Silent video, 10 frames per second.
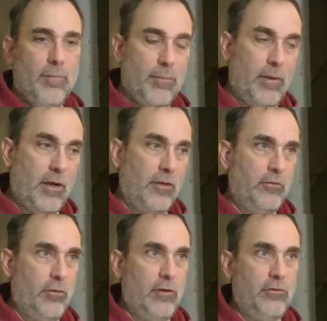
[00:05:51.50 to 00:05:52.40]
Making the
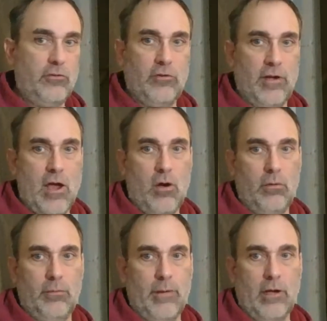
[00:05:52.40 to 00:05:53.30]
transition now
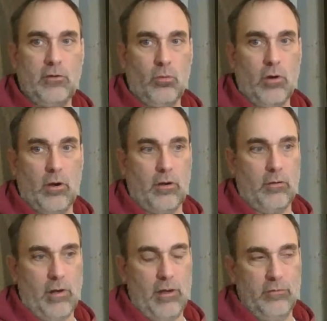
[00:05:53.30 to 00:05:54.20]
and back to work,
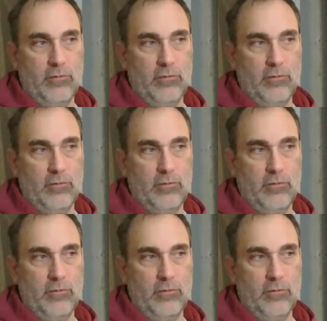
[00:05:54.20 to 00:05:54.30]
right?